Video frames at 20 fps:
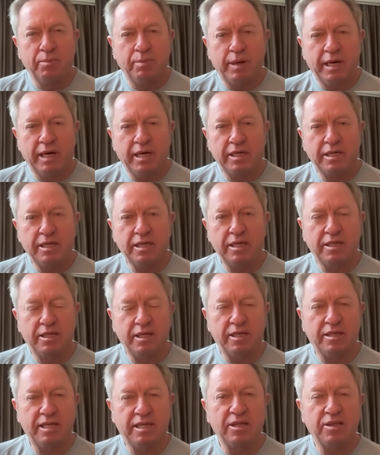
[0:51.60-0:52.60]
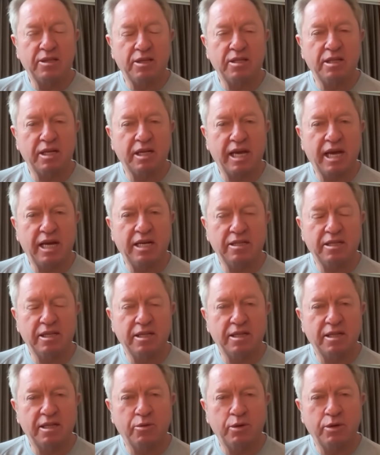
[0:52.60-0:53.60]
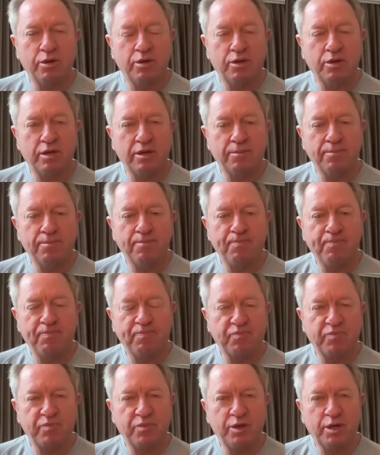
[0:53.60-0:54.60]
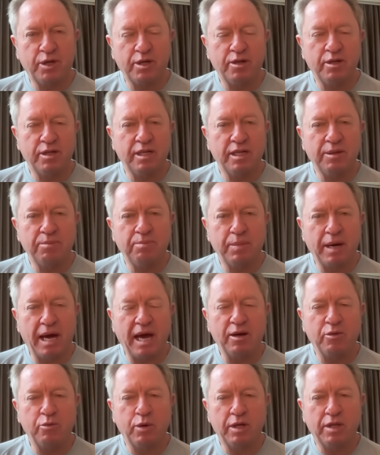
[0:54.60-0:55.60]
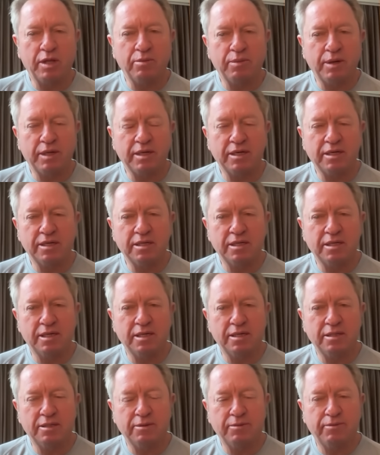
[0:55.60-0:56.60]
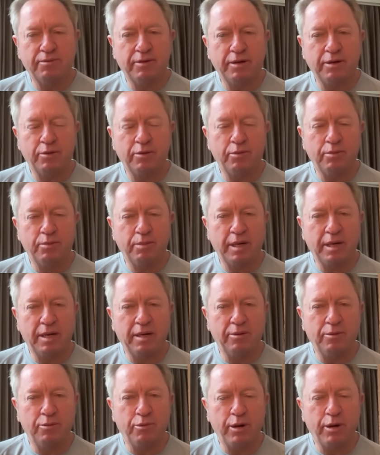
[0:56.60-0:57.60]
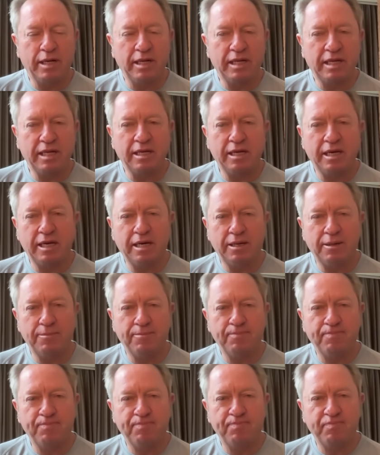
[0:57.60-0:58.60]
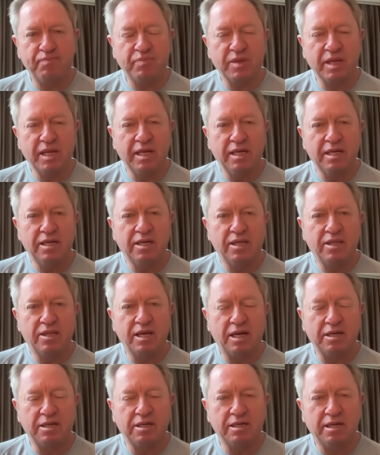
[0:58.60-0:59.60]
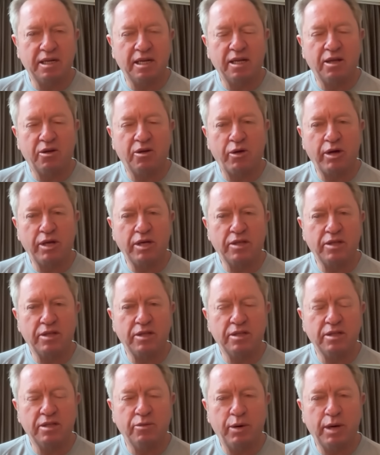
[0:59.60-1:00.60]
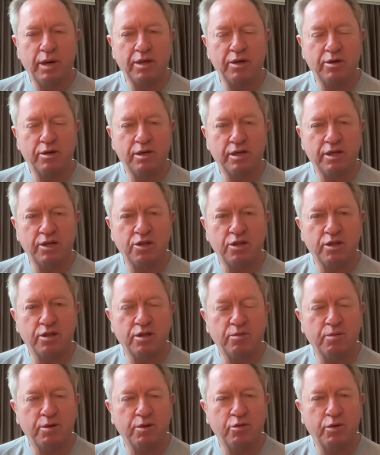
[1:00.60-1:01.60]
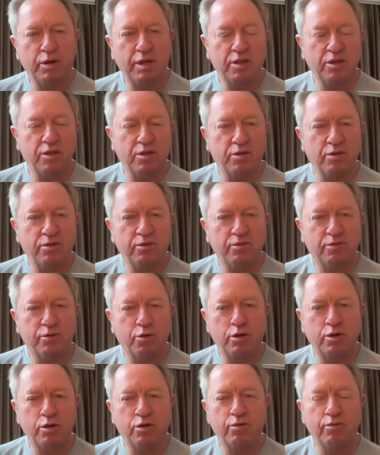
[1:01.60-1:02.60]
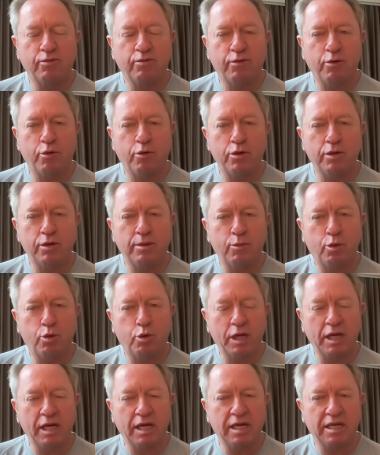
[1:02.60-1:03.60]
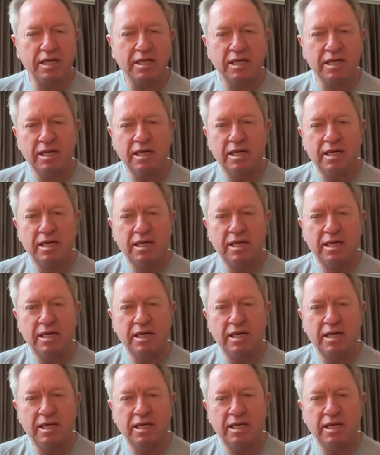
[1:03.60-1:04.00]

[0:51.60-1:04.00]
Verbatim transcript: But it does indicate that there was not only bad weather, but a really sudden increase in the weather conditions between sort of 3:45 in the morning and